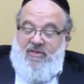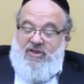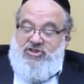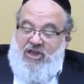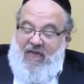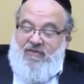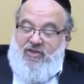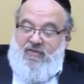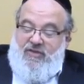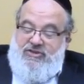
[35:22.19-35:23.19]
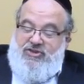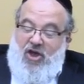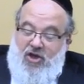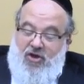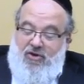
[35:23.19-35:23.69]
The Shevet of
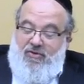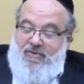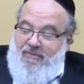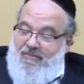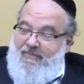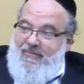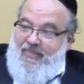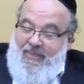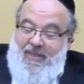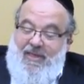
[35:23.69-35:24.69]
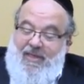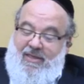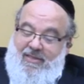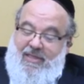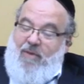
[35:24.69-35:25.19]
Yisachar,
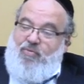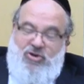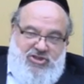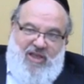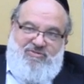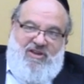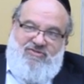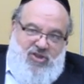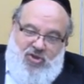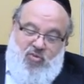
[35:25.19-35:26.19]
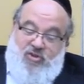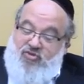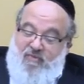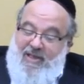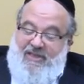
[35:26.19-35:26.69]
they pushed themselves to learn a
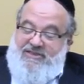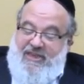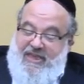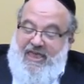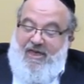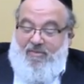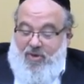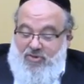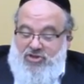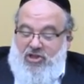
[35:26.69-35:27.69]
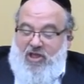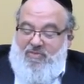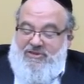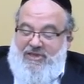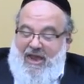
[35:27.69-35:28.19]
tremendous Yigiyah, but it was Shalei
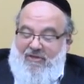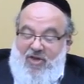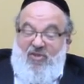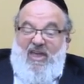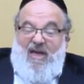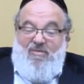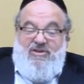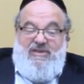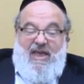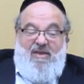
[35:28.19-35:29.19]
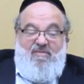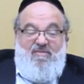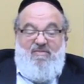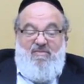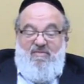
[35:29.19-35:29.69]
Mitzar, they only got Messiah.
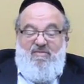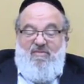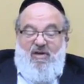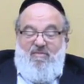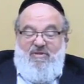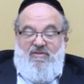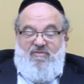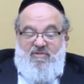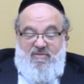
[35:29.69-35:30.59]
Unbelievable.